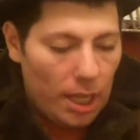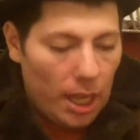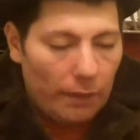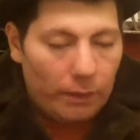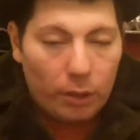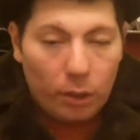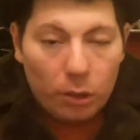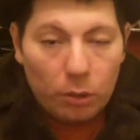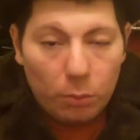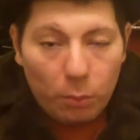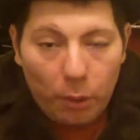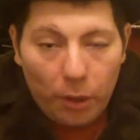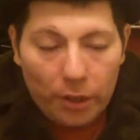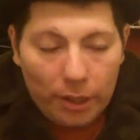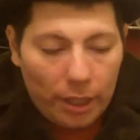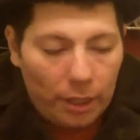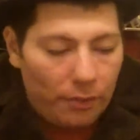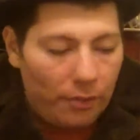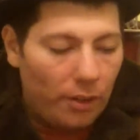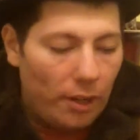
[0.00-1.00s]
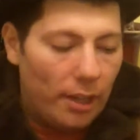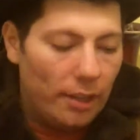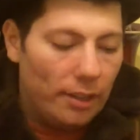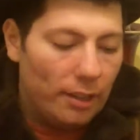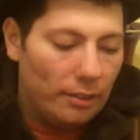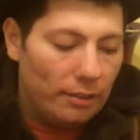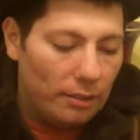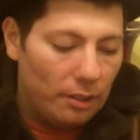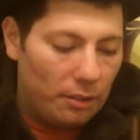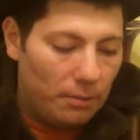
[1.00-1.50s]
Of course, where are you going to
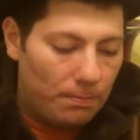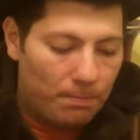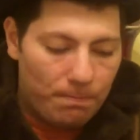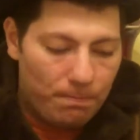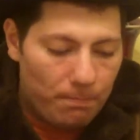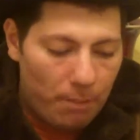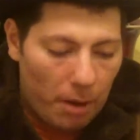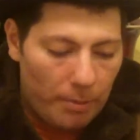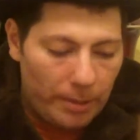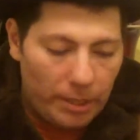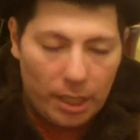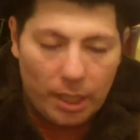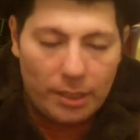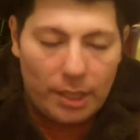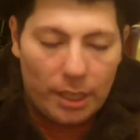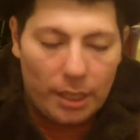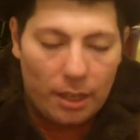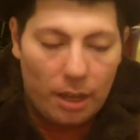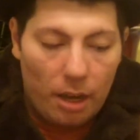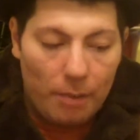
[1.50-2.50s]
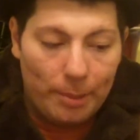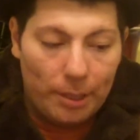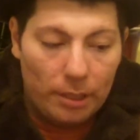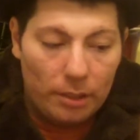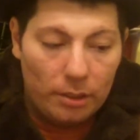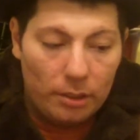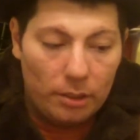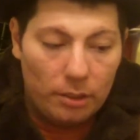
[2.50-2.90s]
find this? It's probably not that common.